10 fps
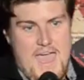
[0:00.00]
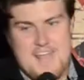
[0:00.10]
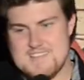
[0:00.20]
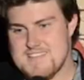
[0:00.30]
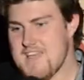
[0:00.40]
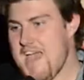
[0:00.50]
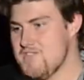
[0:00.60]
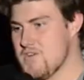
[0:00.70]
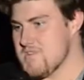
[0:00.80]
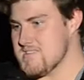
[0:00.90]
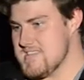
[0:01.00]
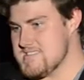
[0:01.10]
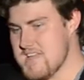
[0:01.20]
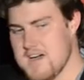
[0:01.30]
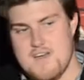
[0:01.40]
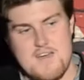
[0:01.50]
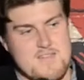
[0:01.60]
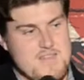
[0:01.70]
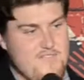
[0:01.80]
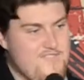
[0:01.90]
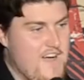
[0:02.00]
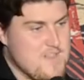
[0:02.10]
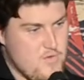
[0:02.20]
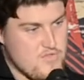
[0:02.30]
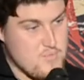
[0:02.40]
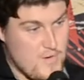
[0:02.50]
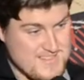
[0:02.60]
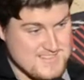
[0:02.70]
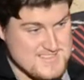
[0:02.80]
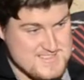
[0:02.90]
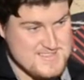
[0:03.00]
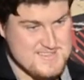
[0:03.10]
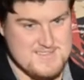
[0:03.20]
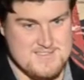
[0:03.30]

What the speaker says: And since I have an older sister, they're fucked more than once.